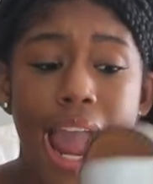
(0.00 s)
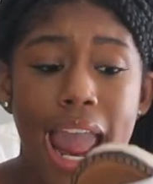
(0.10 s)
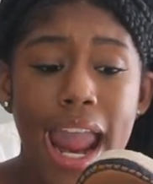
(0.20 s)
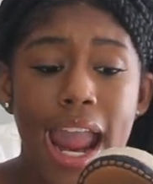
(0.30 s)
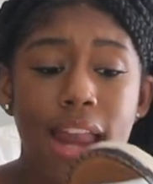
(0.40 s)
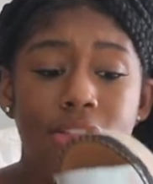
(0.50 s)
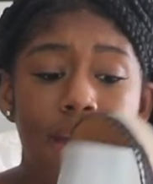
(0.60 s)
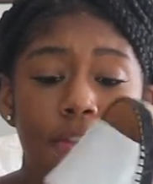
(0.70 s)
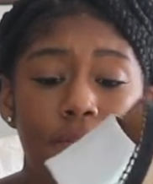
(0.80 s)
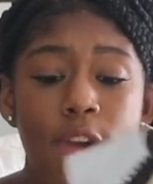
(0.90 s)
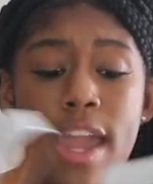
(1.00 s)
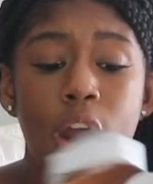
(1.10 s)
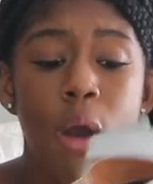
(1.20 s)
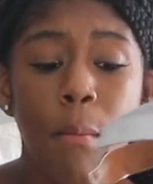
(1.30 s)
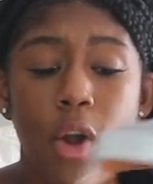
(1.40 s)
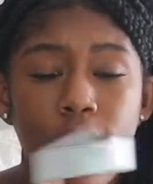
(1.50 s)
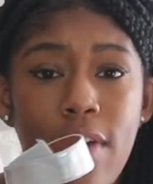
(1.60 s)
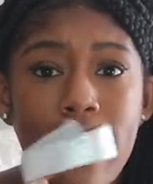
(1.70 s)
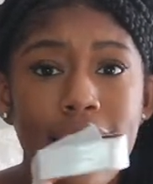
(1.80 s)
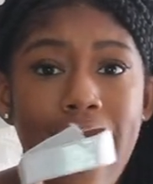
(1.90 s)
and they fit
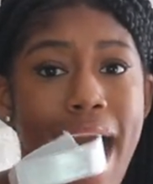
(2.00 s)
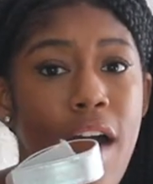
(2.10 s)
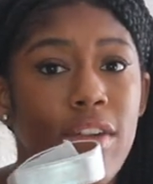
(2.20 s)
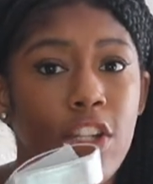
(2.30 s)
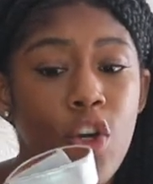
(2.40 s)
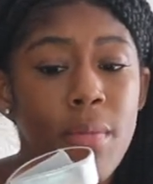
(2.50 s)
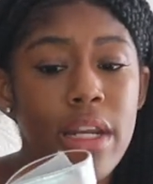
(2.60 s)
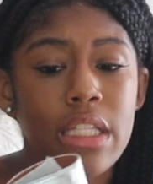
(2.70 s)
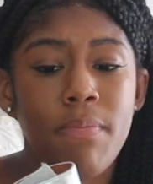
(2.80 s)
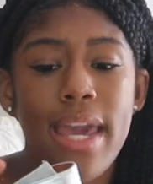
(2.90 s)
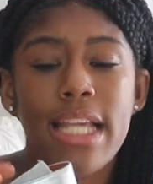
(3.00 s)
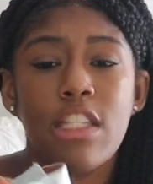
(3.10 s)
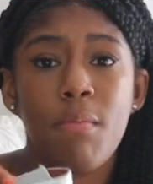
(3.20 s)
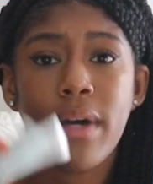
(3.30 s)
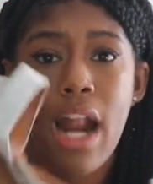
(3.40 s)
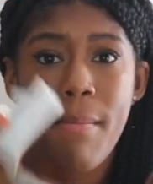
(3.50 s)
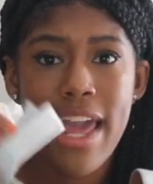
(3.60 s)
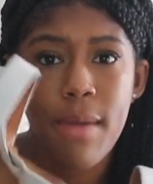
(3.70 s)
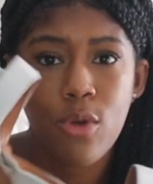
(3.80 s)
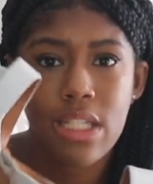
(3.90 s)
perfectly. I have a little bit of space, but I'm
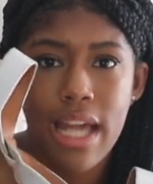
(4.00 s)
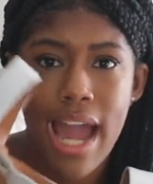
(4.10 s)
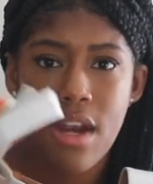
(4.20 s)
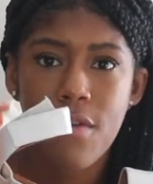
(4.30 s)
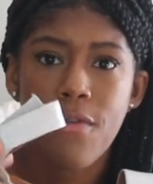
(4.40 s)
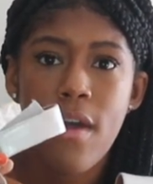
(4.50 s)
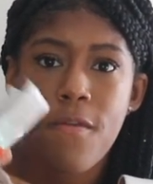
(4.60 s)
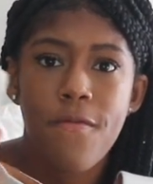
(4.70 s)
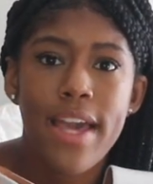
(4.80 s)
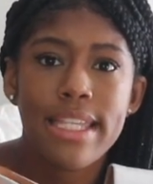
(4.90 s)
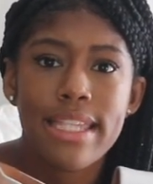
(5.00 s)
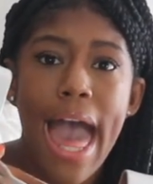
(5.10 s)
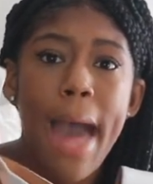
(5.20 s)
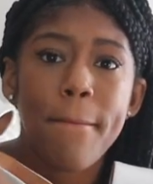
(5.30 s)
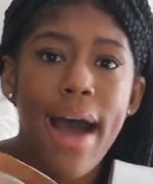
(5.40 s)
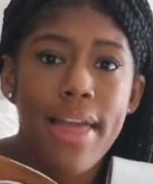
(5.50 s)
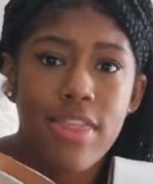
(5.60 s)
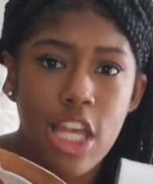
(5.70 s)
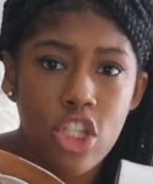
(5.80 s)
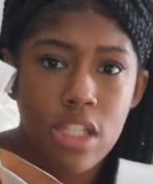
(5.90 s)
able to kind of fix that by
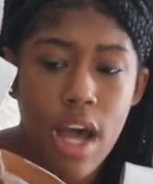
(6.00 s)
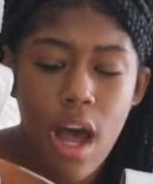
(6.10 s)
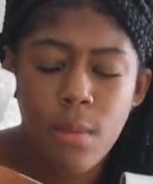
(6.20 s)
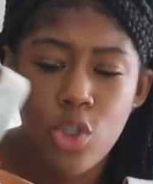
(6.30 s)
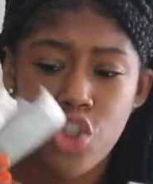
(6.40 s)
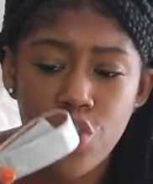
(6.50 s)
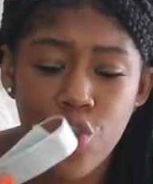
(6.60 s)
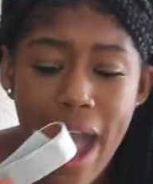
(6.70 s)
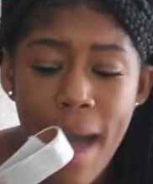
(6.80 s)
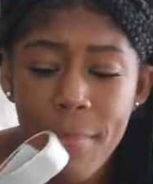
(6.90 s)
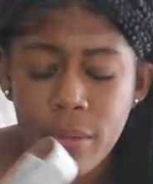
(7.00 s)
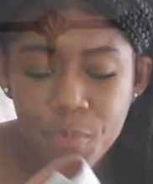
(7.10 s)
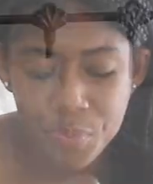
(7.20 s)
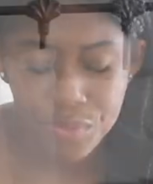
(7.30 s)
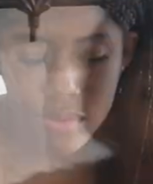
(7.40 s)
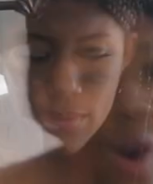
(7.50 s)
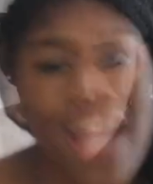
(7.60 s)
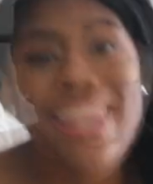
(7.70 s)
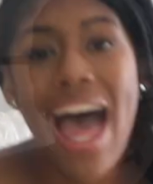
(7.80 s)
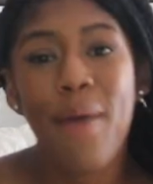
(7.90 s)
this um, strap. So
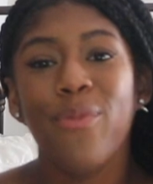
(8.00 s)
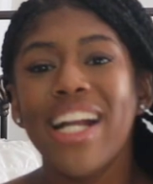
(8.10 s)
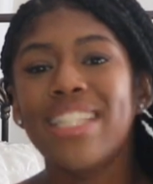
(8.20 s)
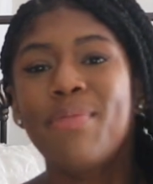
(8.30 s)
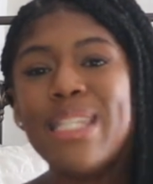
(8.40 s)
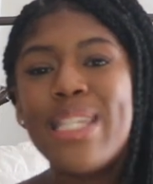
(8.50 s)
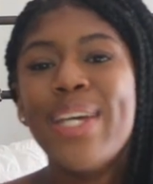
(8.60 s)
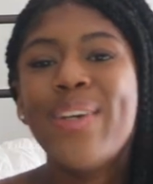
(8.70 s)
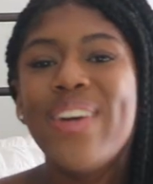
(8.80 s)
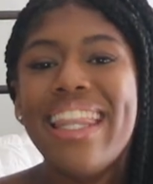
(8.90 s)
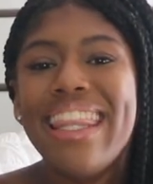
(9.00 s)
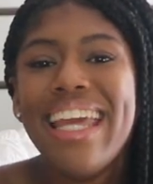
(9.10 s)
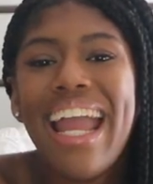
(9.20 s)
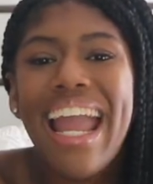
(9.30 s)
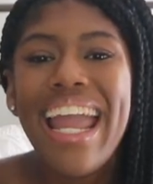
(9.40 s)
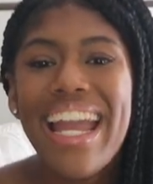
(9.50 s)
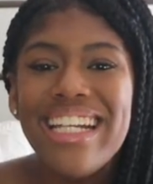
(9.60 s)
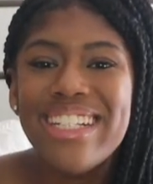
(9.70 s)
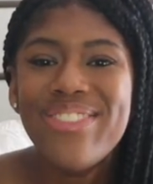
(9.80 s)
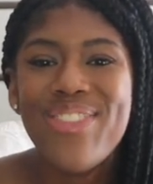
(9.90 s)
uh, that brings me to the
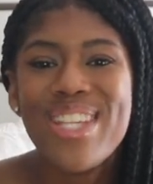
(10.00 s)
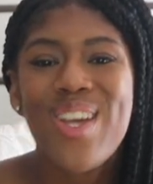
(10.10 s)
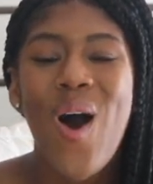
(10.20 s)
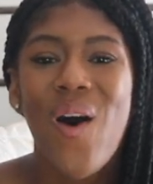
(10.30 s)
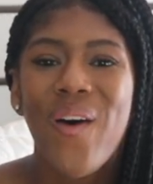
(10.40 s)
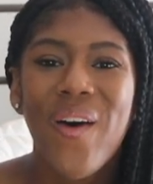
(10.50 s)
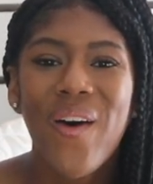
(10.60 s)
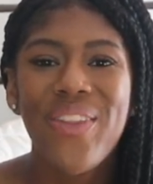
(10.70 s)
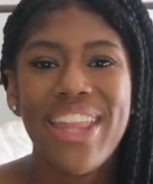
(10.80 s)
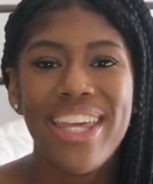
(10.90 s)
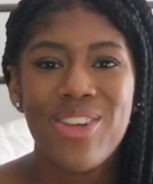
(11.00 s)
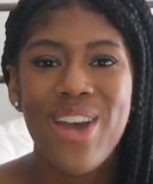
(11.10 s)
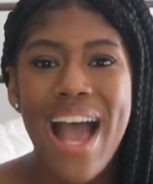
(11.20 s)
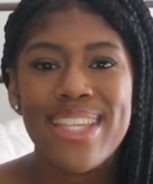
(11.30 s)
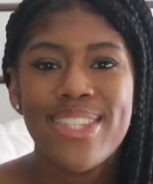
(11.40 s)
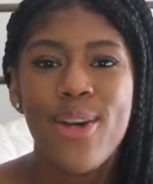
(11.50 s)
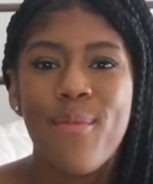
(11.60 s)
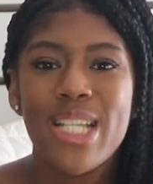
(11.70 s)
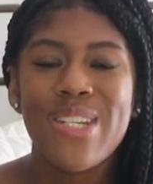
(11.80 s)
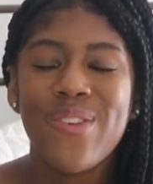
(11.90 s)
end of this haul. Thank you guys
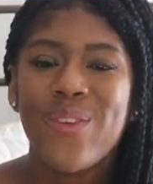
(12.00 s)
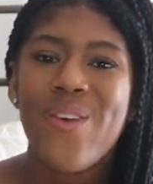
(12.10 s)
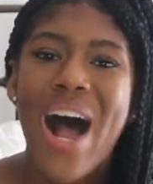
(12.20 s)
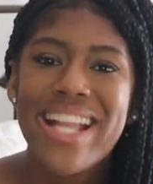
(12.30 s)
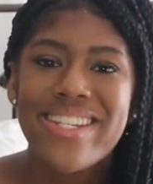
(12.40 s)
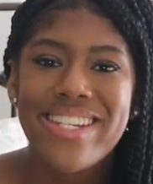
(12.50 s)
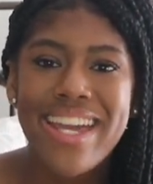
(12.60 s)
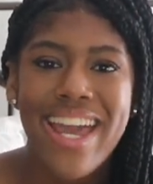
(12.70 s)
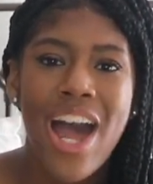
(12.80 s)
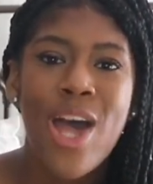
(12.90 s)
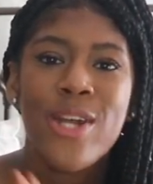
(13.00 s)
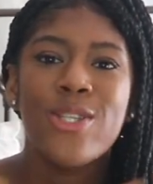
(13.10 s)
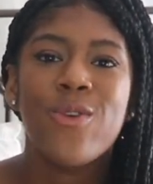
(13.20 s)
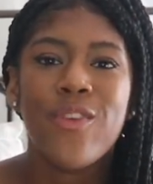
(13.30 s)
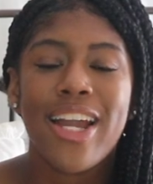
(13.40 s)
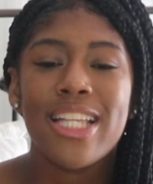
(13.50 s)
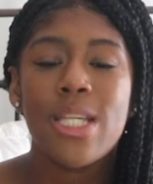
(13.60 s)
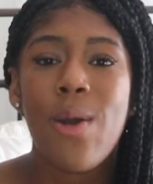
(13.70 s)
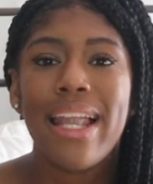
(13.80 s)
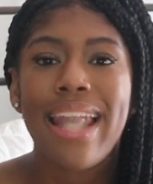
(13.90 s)
so much for watching. Don't forget
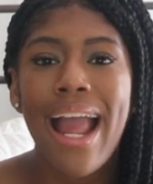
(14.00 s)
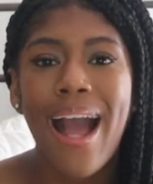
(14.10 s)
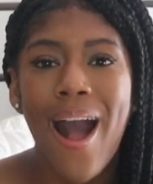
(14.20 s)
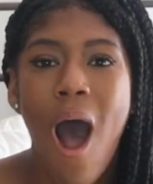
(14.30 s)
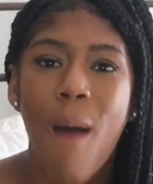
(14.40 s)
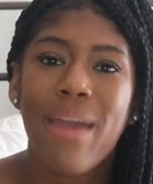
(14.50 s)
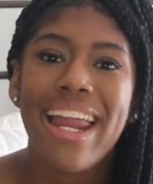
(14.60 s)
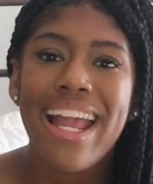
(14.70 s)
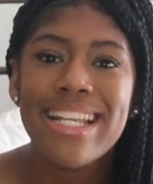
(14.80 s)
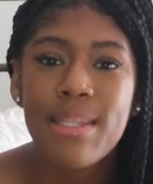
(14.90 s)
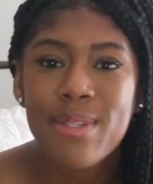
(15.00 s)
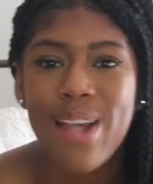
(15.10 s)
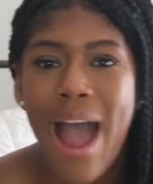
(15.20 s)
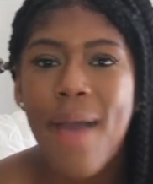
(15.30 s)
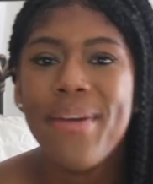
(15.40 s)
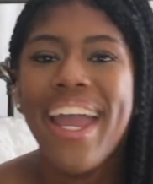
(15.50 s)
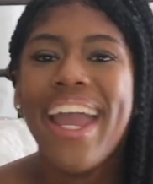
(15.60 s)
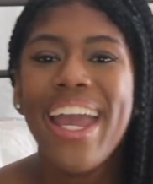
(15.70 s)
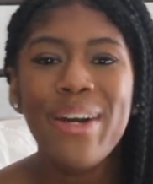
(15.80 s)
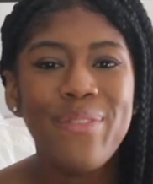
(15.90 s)
to like, comment, and subscribe,
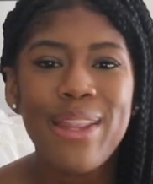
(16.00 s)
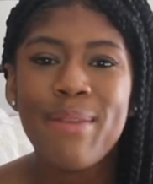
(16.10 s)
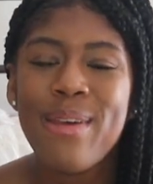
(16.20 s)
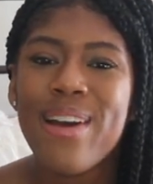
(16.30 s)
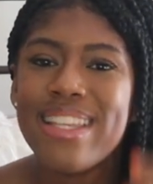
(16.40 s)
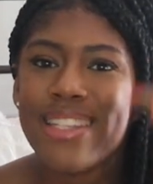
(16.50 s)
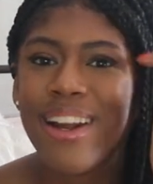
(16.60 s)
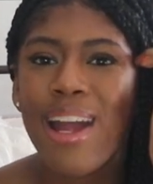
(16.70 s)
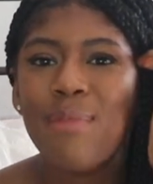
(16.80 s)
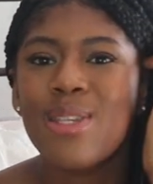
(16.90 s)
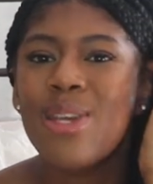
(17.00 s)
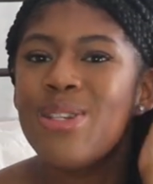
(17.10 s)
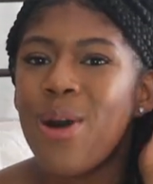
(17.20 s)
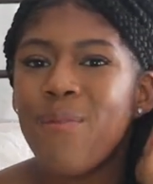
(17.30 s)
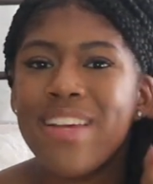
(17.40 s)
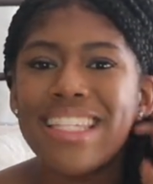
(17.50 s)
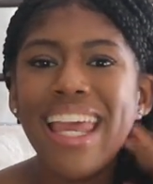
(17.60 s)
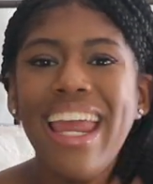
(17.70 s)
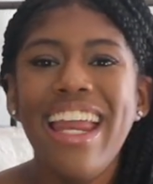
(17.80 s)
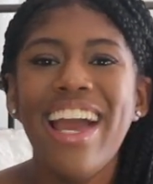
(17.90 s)
and follow me on Instagram so you don't miss
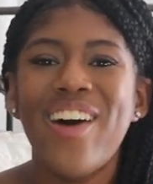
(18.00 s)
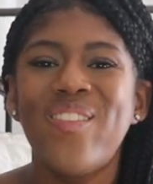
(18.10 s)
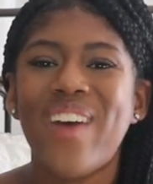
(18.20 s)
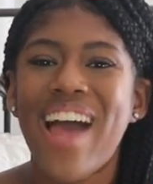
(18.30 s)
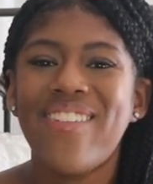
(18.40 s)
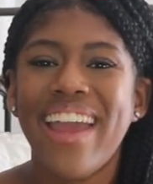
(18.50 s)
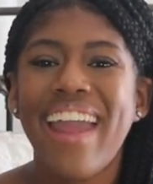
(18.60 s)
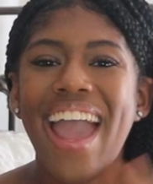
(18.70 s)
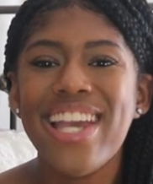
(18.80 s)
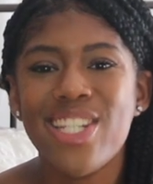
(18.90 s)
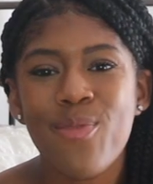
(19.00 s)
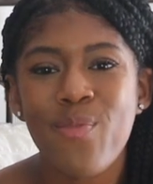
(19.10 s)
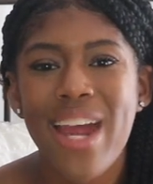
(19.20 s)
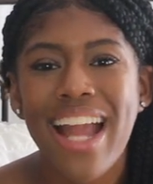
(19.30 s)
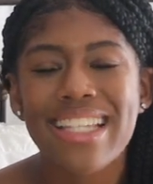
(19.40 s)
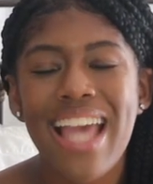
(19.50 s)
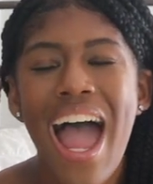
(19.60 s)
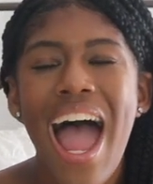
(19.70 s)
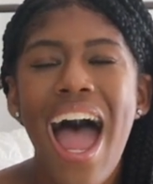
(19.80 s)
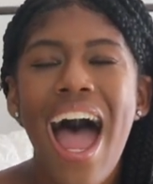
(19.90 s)
any of my vacation pics.
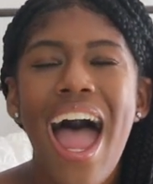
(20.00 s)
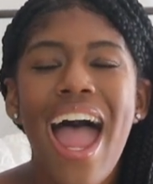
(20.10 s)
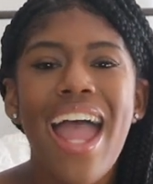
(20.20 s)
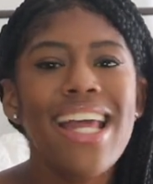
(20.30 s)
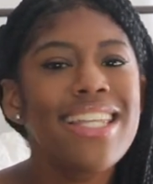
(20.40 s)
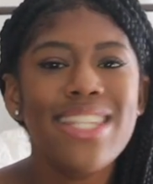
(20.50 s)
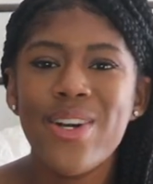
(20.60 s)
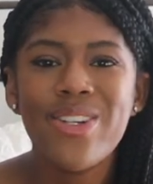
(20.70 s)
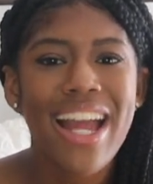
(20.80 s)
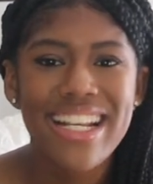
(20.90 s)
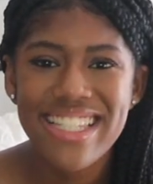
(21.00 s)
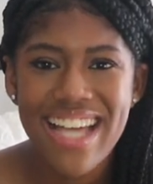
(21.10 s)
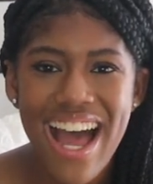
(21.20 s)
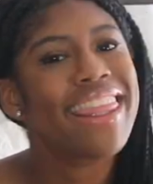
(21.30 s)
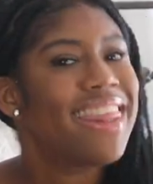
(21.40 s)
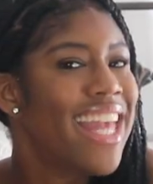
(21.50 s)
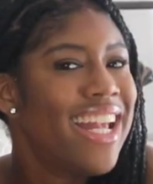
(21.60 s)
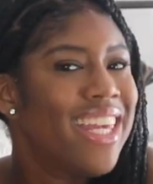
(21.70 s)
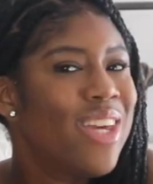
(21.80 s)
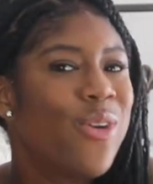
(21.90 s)
Until next time,
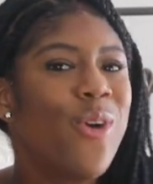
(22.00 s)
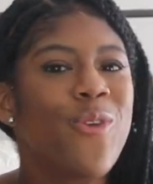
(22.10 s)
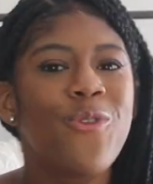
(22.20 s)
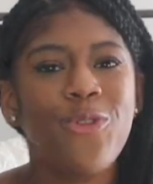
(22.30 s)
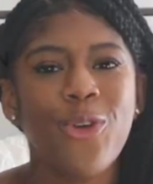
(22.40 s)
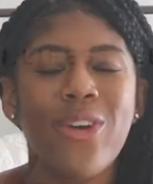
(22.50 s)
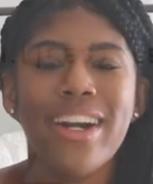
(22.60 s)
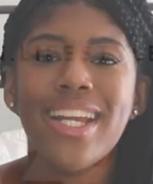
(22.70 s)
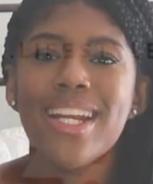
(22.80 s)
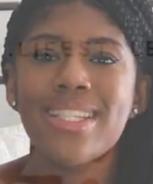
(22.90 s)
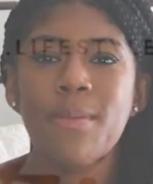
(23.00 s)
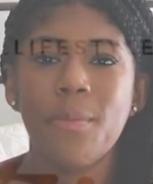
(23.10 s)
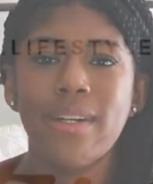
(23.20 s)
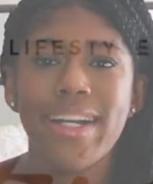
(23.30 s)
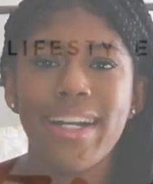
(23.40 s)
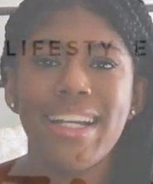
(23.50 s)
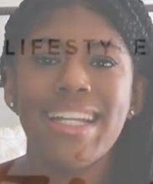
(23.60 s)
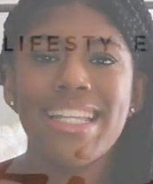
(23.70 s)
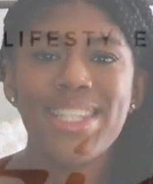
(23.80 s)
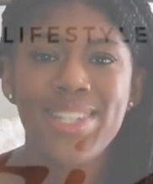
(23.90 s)
thank you for your support.
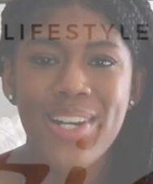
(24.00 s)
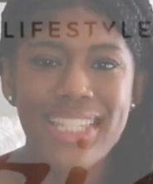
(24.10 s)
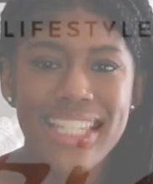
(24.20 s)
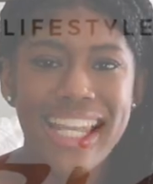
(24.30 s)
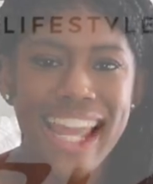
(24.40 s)
Talk to you